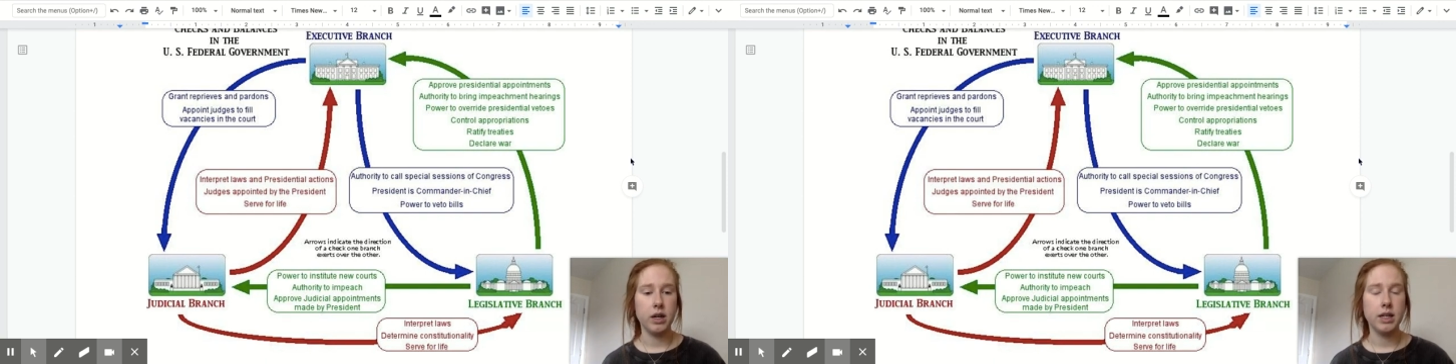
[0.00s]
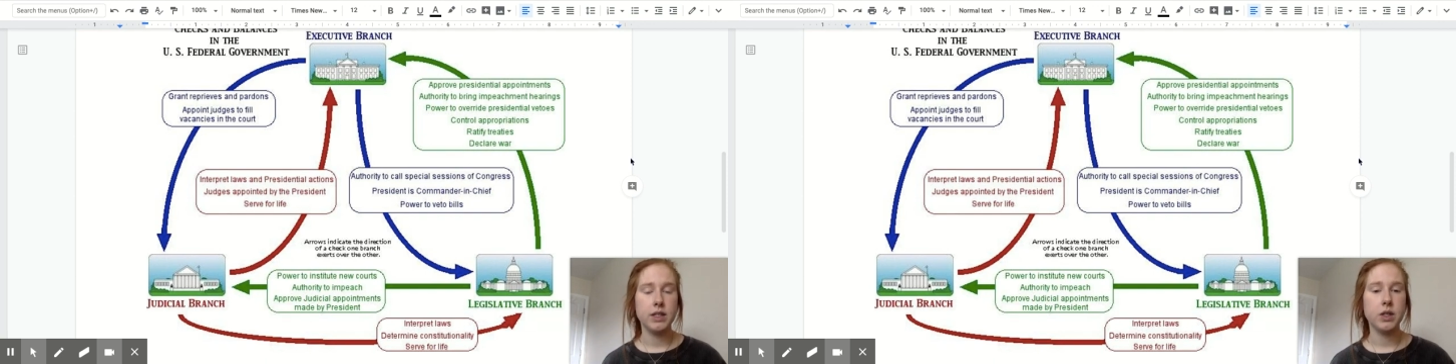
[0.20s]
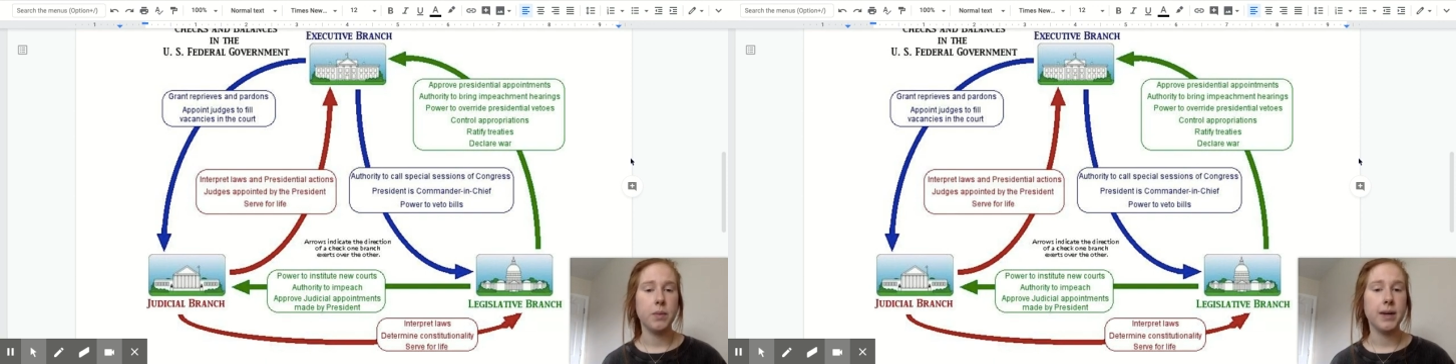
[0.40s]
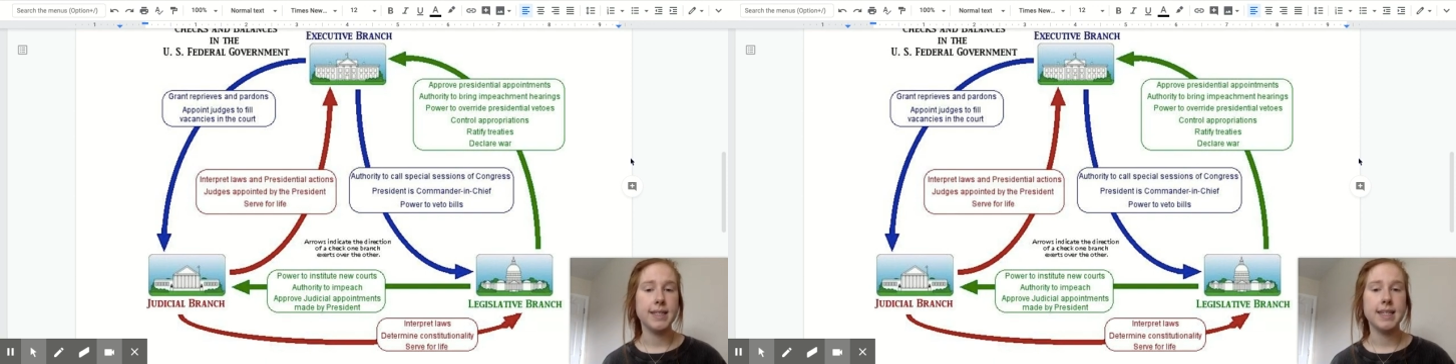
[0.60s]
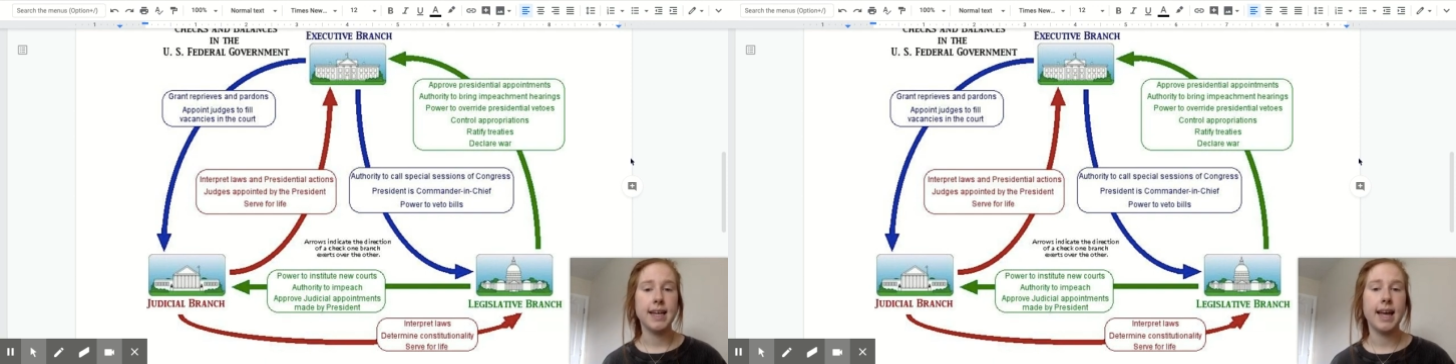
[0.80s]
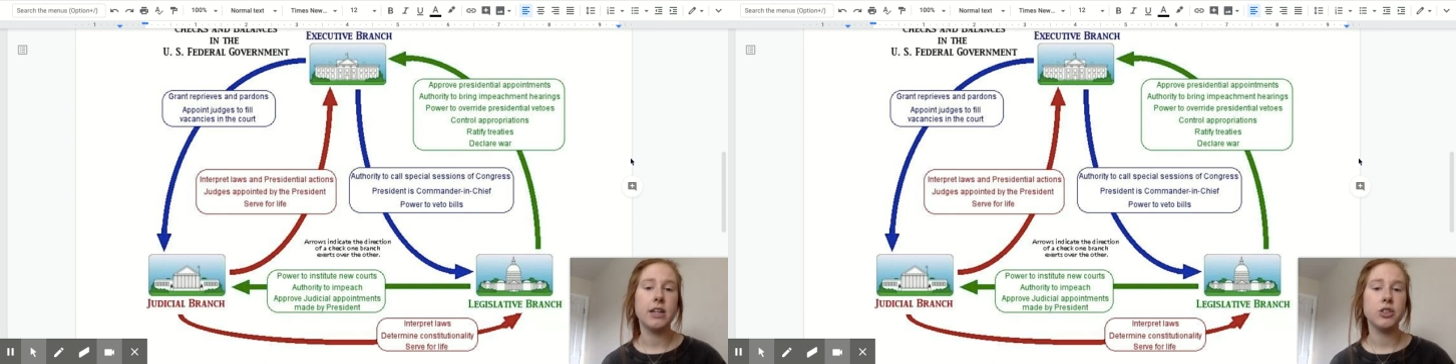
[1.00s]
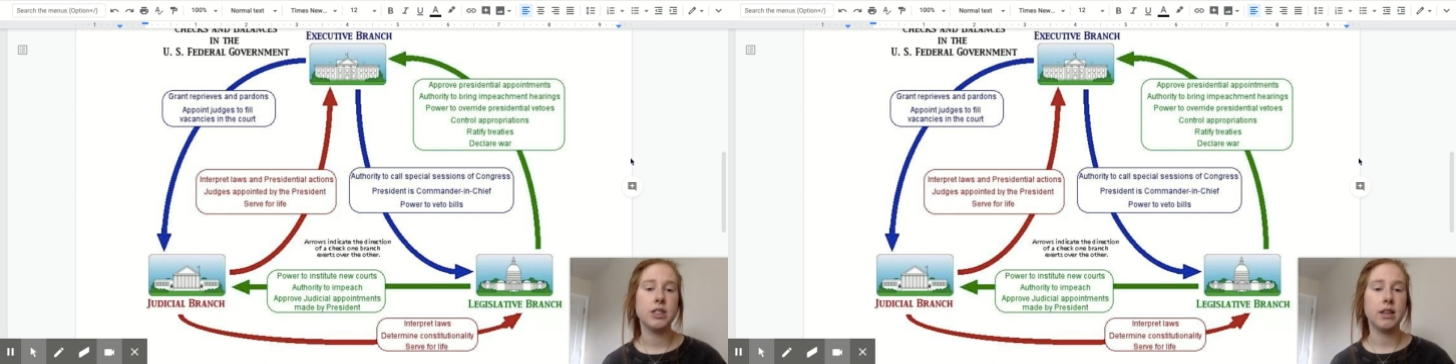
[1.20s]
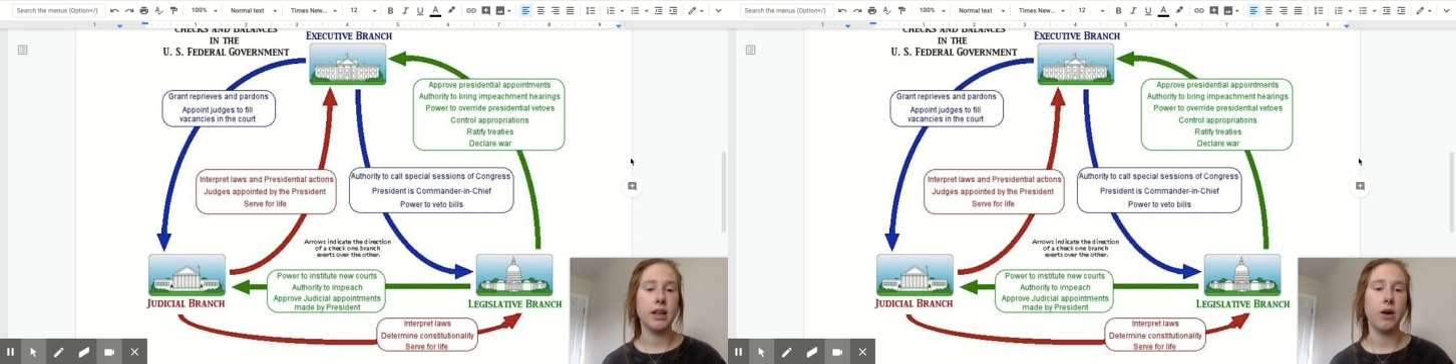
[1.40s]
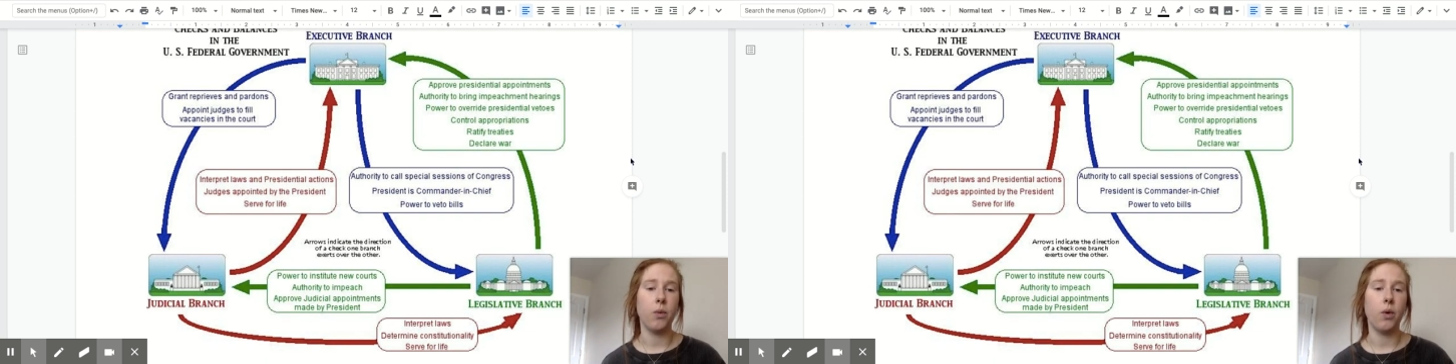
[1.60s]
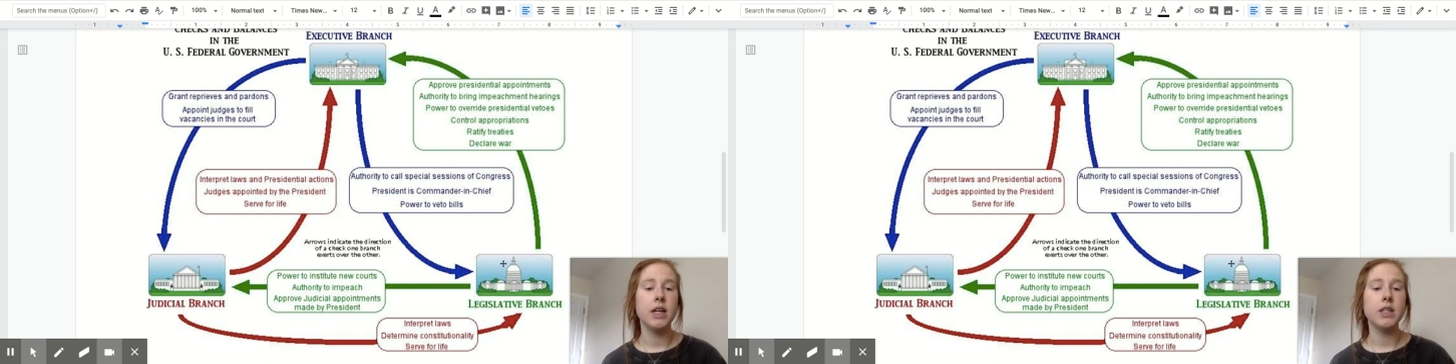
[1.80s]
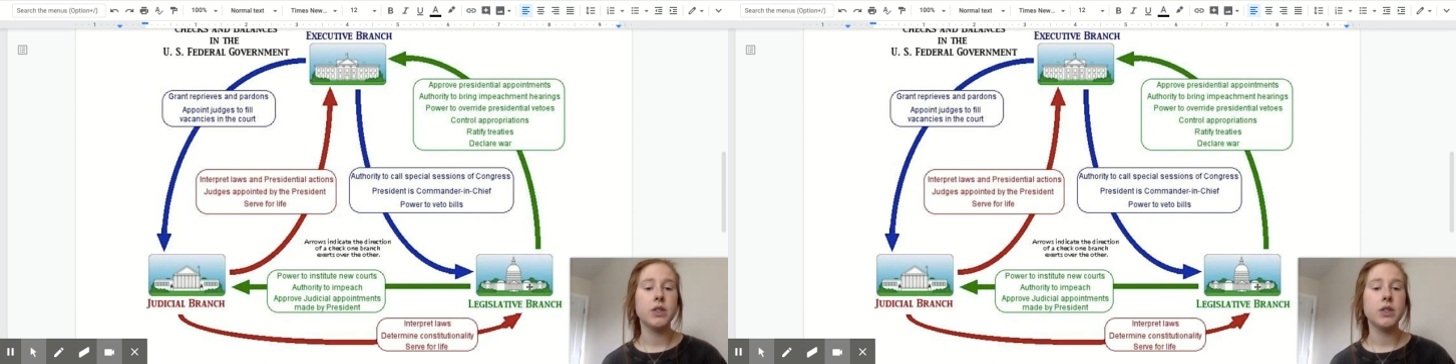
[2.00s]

So the president can't just declare war.